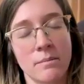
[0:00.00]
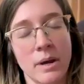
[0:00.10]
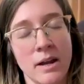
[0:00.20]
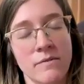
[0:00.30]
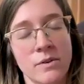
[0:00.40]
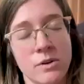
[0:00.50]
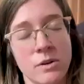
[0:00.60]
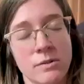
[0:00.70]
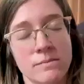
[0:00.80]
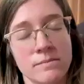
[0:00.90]

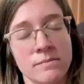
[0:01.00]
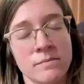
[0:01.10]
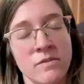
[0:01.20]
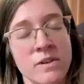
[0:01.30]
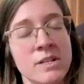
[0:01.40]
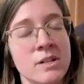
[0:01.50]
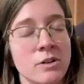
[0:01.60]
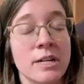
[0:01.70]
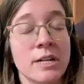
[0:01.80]
painful physical